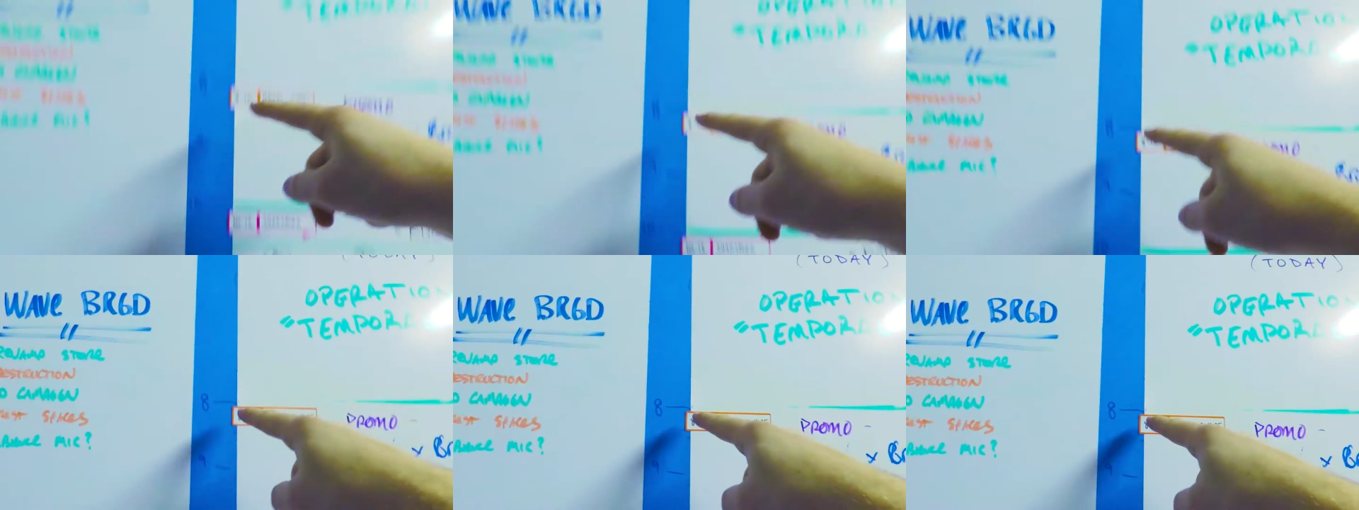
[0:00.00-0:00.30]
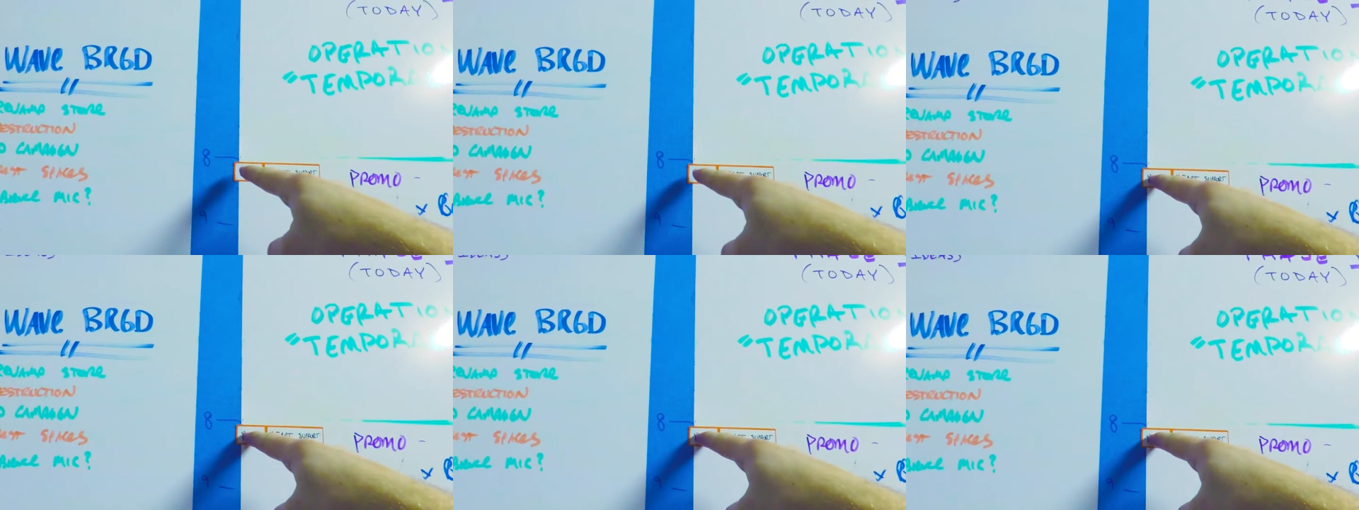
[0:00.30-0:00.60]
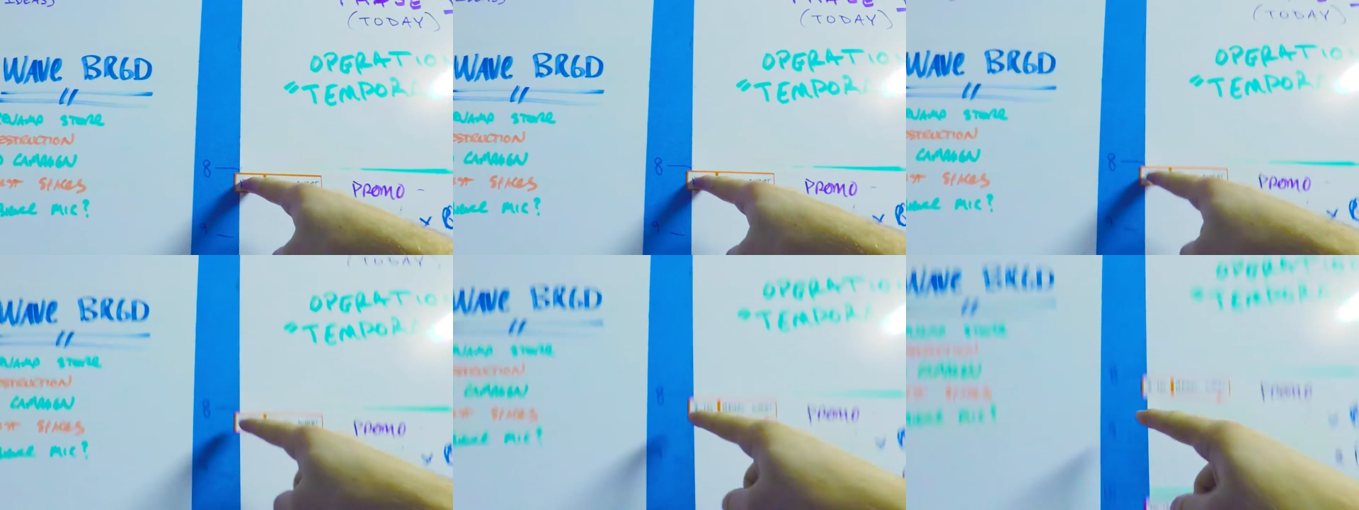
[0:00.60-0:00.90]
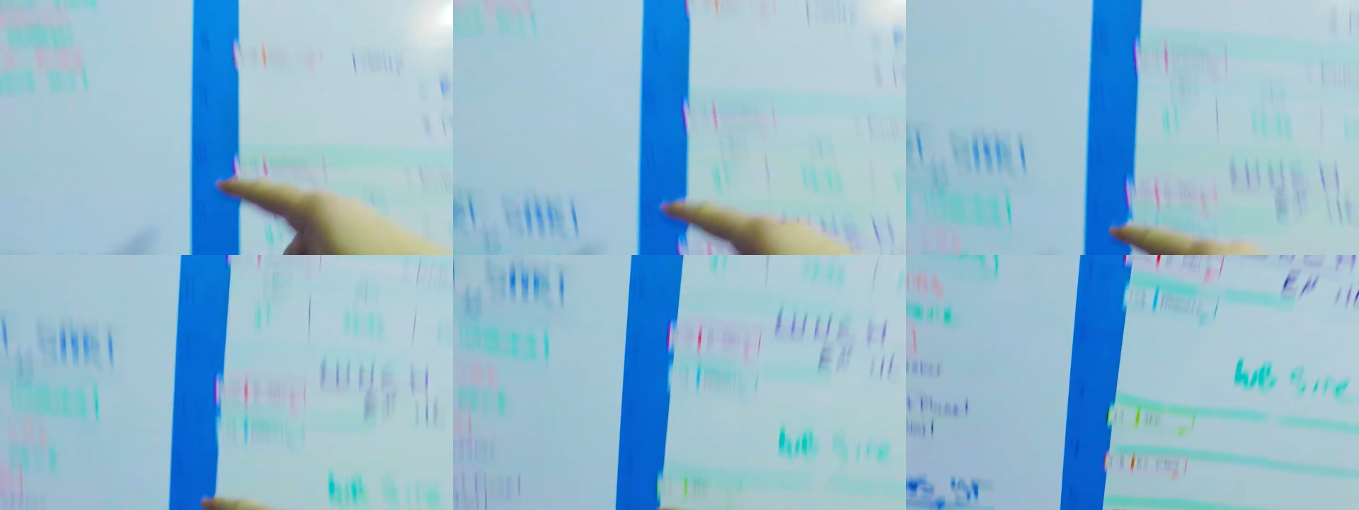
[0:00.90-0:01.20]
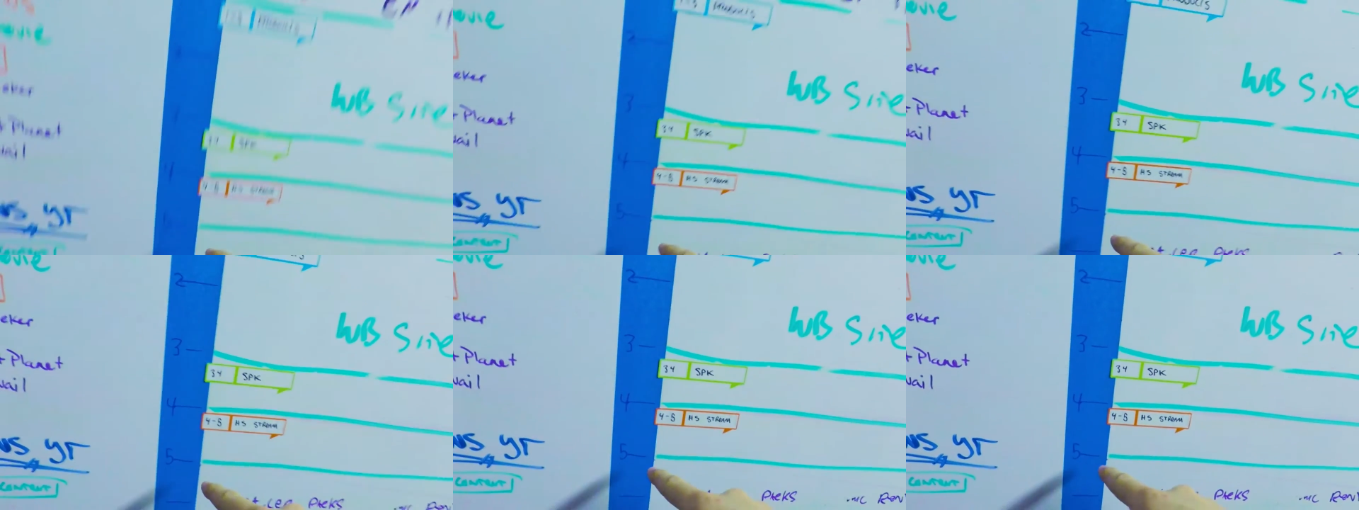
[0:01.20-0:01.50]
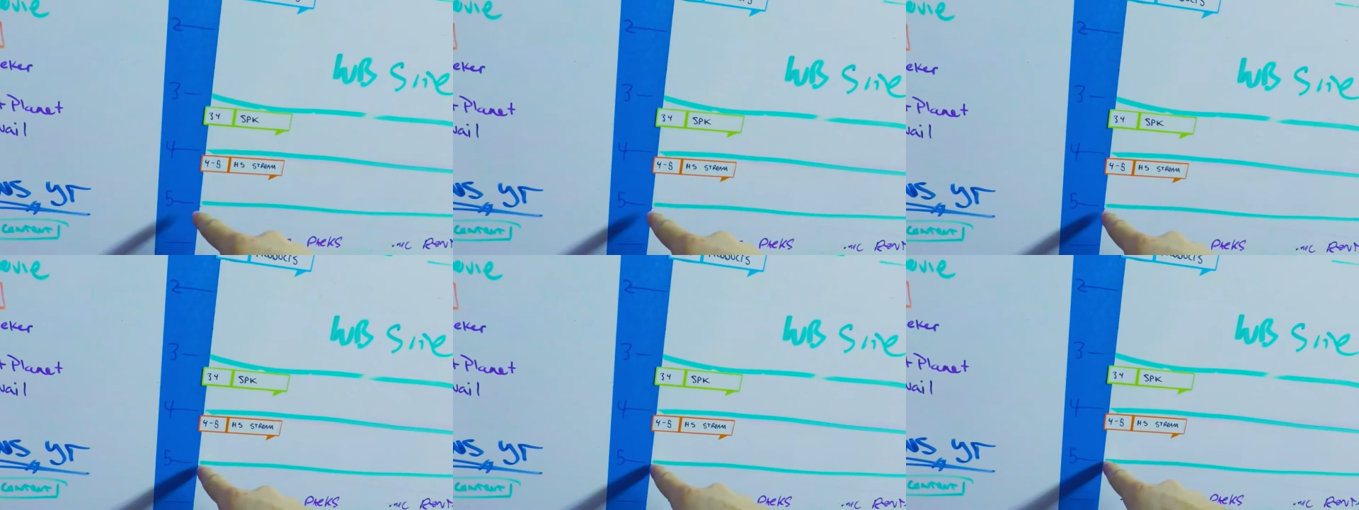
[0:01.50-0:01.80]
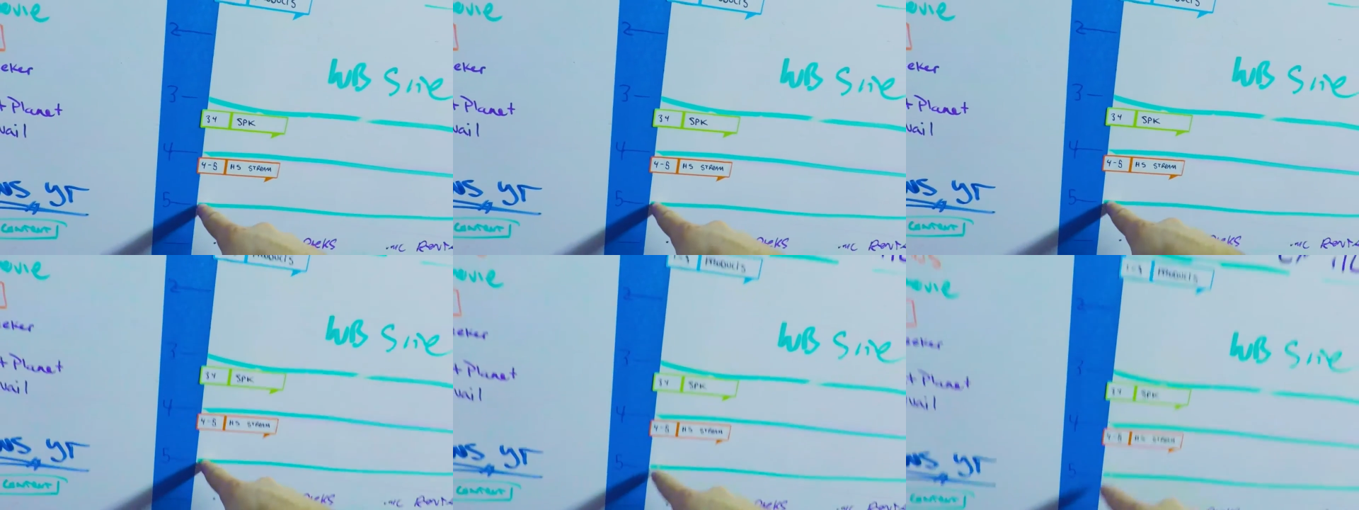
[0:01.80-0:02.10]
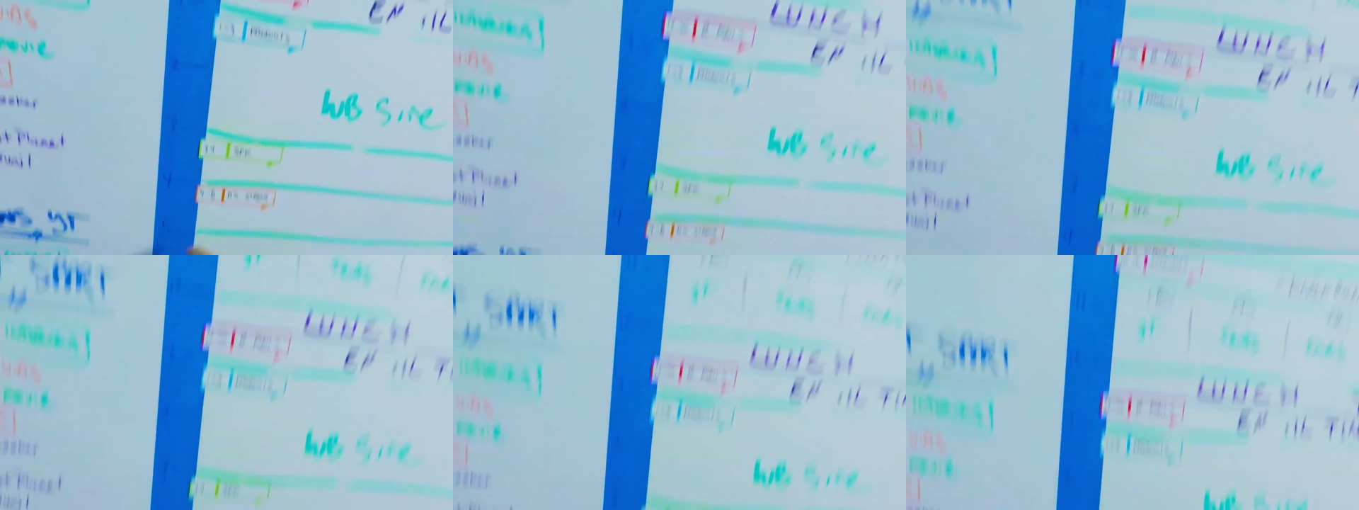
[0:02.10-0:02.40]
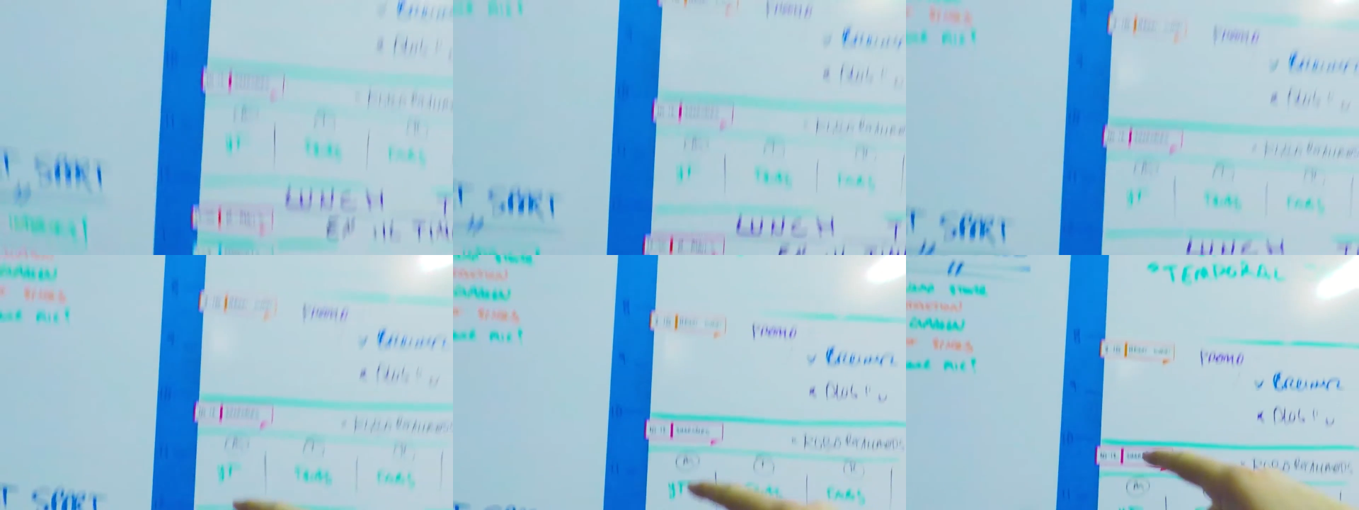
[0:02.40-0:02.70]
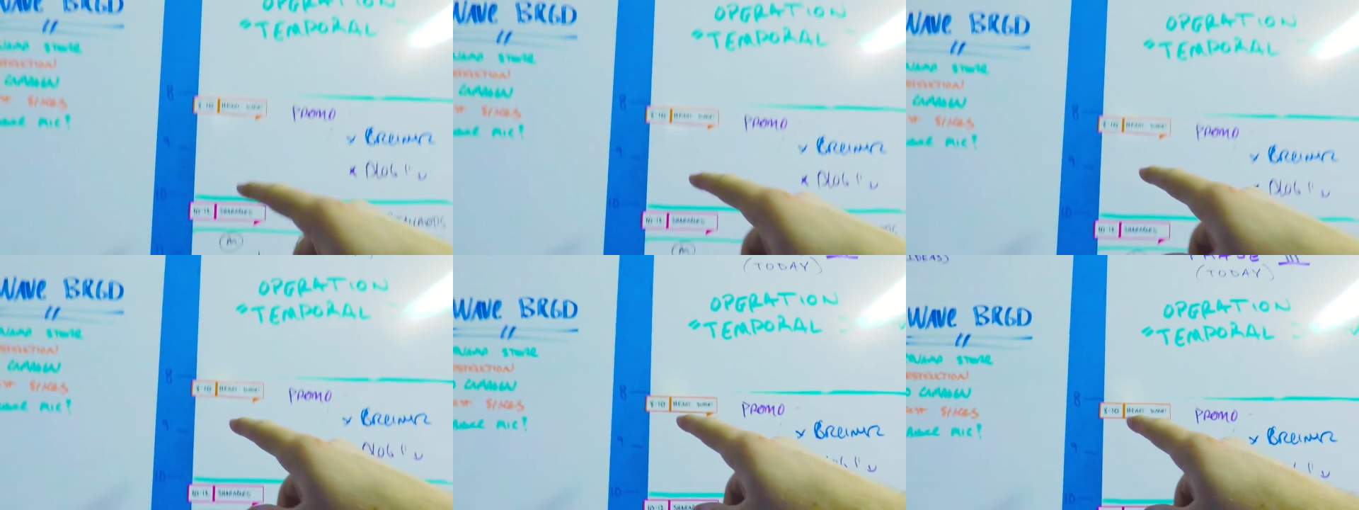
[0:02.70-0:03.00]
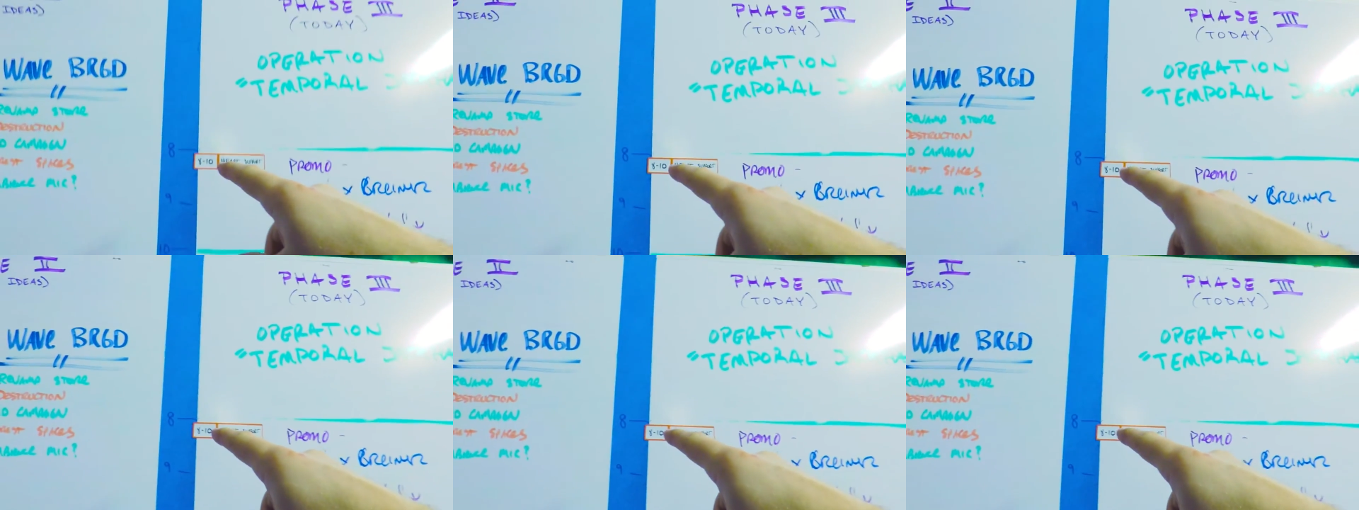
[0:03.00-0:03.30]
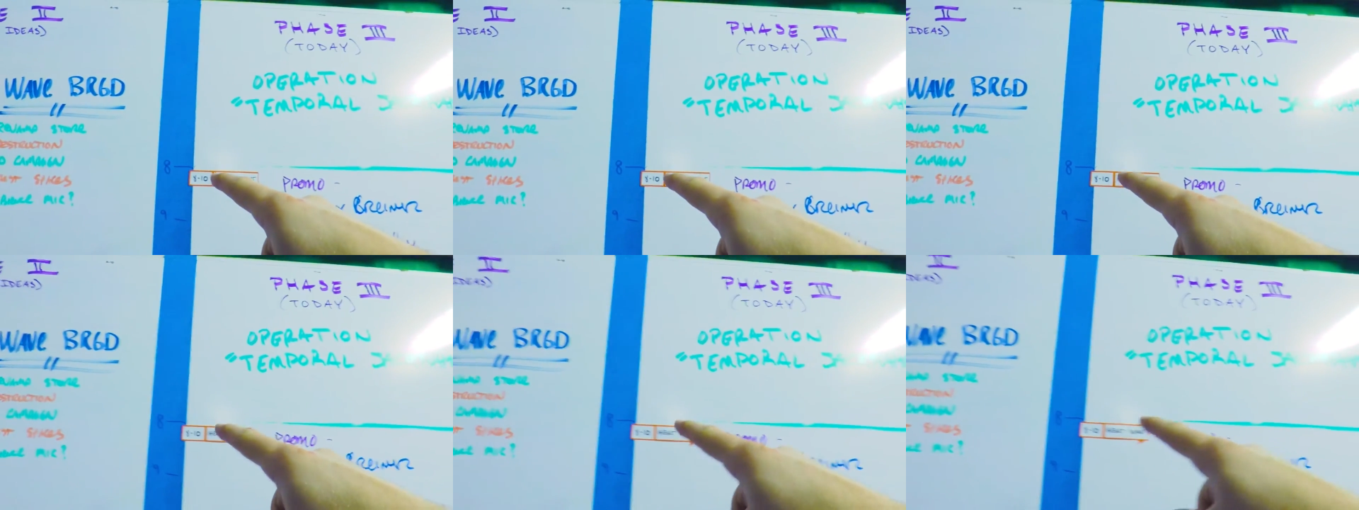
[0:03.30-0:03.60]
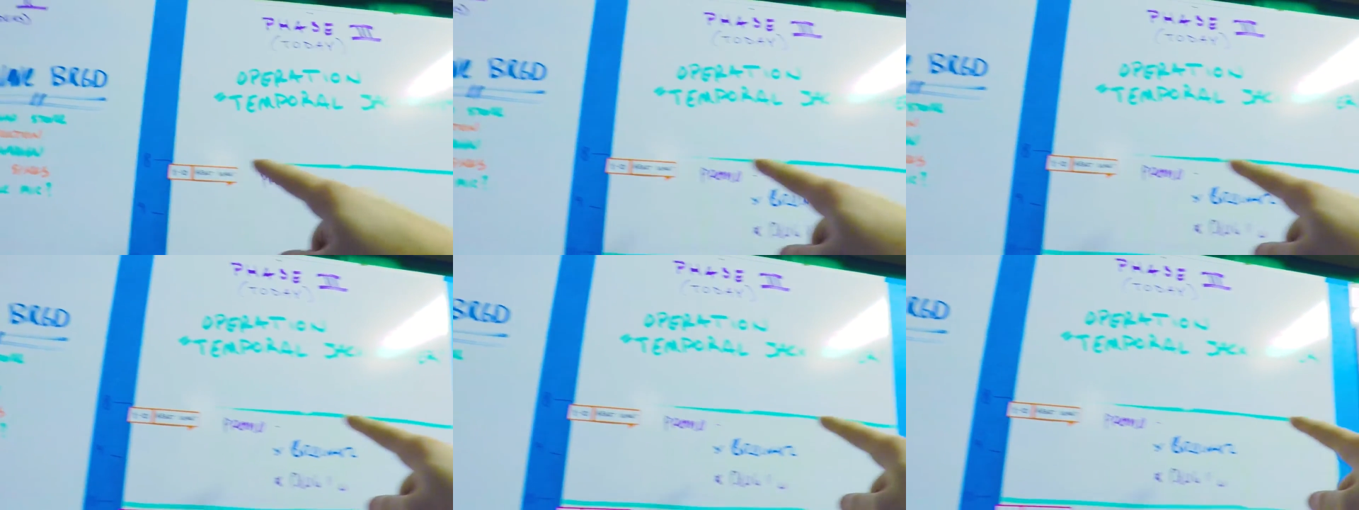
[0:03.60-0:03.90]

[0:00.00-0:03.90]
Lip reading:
Nobody's mouth can be seen.